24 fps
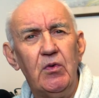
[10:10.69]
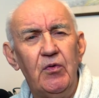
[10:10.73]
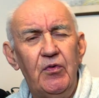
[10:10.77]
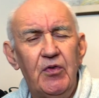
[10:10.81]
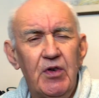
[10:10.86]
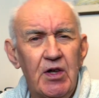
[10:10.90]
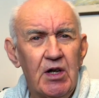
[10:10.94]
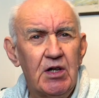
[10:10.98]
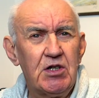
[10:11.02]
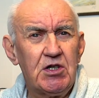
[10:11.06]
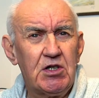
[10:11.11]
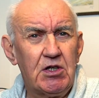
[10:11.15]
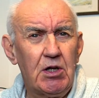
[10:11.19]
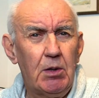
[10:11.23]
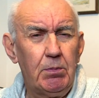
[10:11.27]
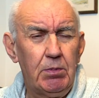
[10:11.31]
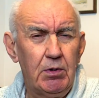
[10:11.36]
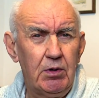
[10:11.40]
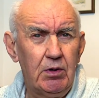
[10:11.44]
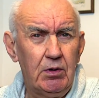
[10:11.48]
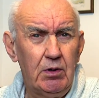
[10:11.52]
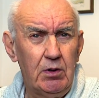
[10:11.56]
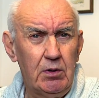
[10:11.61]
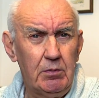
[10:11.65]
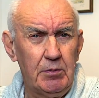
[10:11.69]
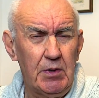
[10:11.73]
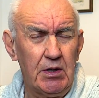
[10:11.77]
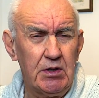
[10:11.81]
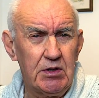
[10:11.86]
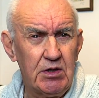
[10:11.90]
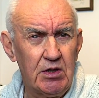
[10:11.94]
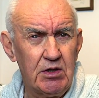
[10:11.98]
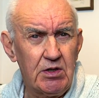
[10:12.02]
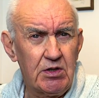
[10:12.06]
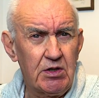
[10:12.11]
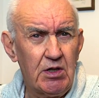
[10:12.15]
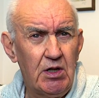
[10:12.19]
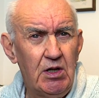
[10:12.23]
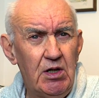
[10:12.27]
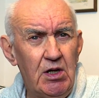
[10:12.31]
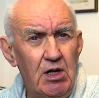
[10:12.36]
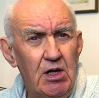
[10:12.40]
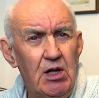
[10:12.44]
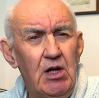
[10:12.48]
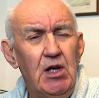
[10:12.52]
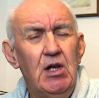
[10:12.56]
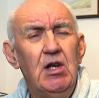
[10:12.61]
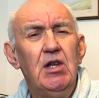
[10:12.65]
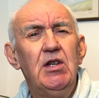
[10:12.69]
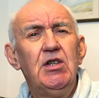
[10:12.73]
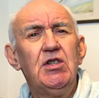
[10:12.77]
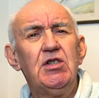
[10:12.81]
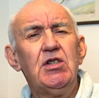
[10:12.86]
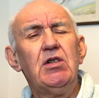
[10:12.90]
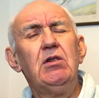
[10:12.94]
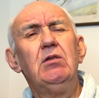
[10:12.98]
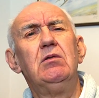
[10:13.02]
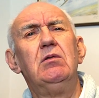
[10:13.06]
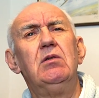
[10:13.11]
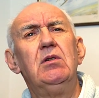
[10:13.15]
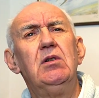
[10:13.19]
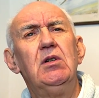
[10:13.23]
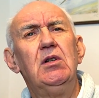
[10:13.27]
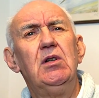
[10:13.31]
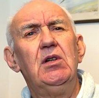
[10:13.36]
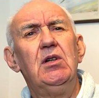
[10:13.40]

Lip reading: VSWR meters. So,